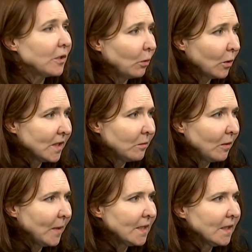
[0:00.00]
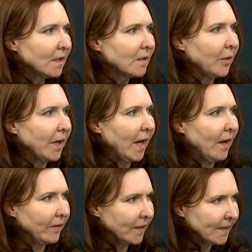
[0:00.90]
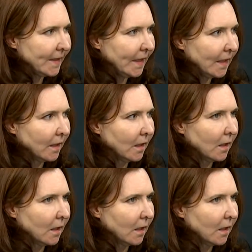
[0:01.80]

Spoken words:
towards implementing it, but I haven't seen